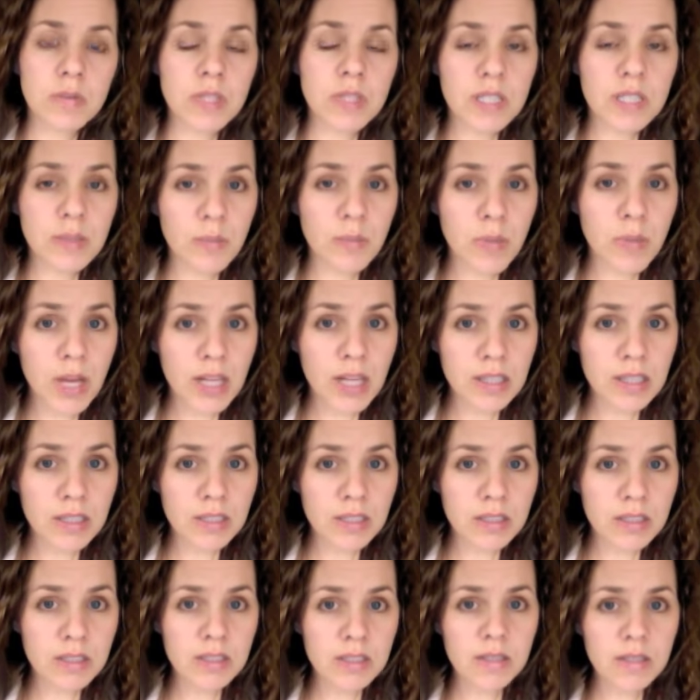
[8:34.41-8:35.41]
is
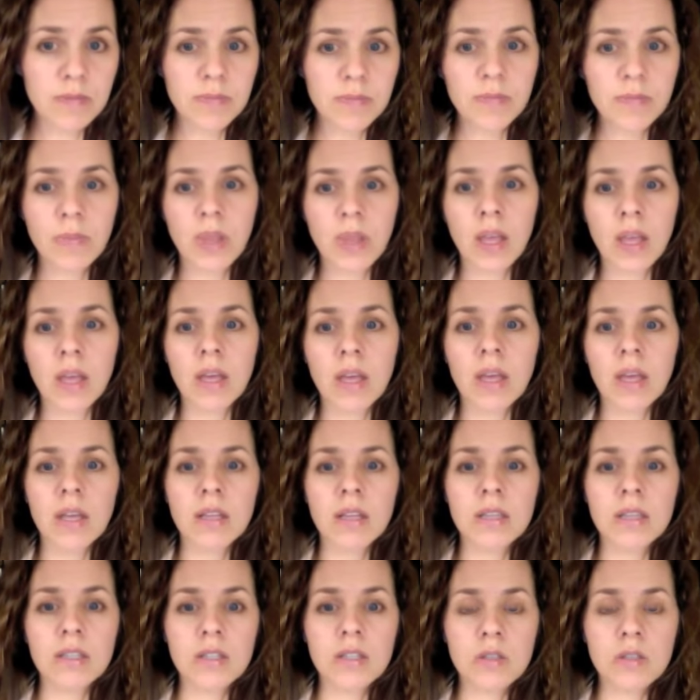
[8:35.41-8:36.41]
imbalanced.
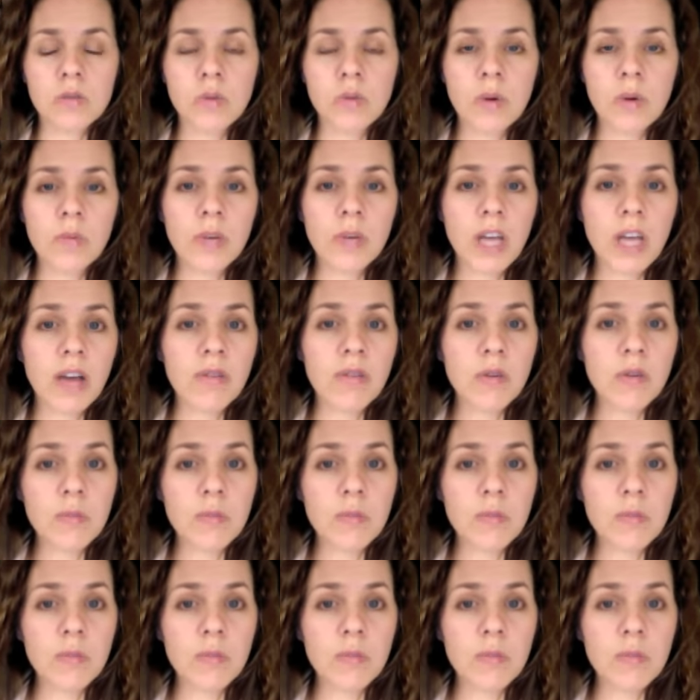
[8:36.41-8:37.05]
This is when we have a